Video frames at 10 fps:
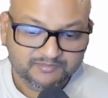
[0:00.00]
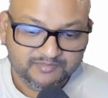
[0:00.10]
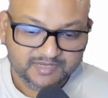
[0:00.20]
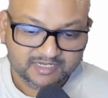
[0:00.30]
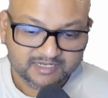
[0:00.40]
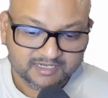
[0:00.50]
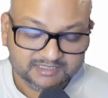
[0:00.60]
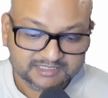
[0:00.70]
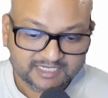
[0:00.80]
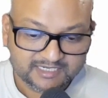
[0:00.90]

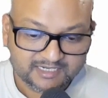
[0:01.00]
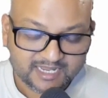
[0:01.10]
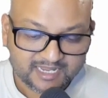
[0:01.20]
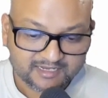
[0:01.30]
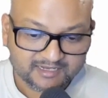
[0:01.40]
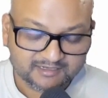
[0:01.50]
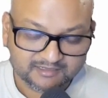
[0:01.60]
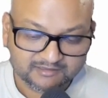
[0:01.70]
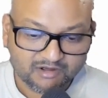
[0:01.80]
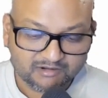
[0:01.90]
because they take an
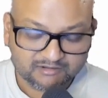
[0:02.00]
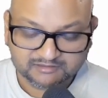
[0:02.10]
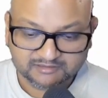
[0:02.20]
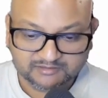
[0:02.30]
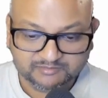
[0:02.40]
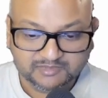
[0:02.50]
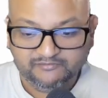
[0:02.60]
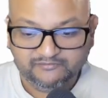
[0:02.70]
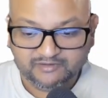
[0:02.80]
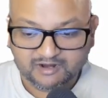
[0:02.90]
algorithm
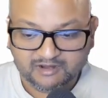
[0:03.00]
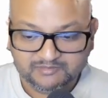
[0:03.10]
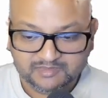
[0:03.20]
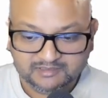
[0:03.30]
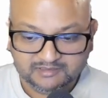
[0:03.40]
from